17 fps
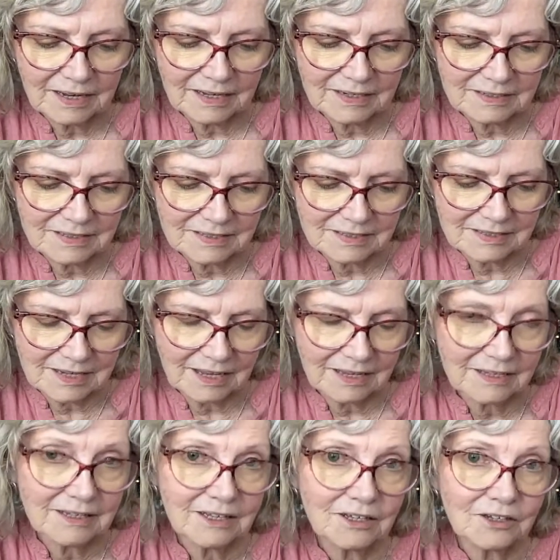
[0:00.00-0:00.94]
and
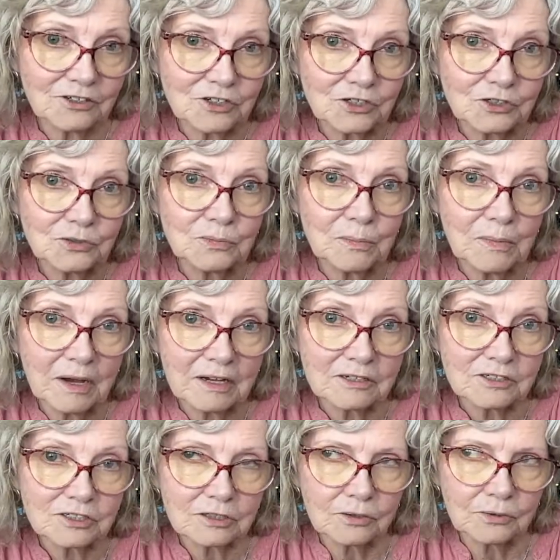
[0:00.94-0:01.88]
saying too
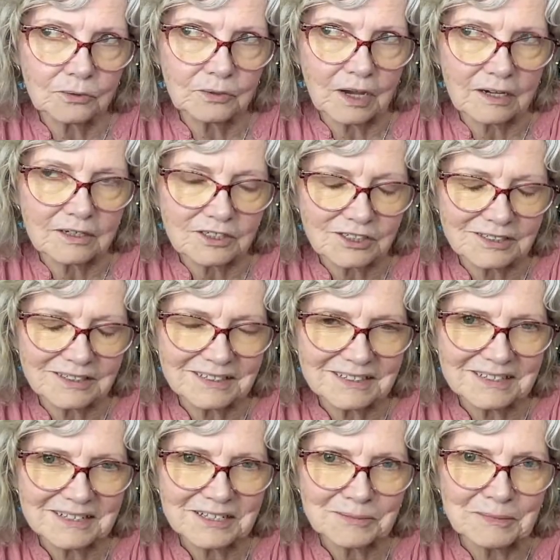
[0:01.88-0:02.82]
much. Oh gosh,
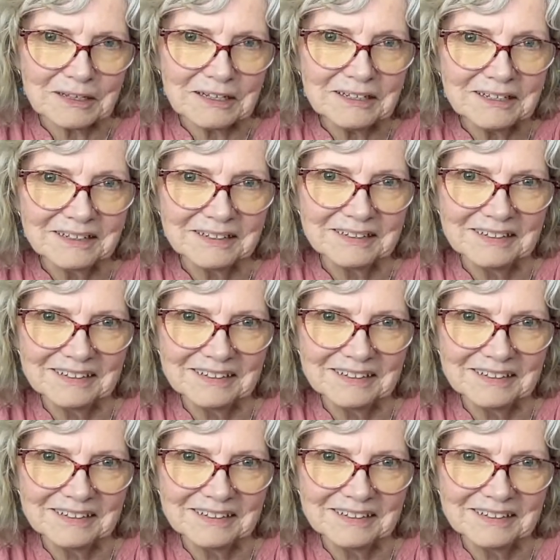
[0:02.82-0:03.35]
this is me.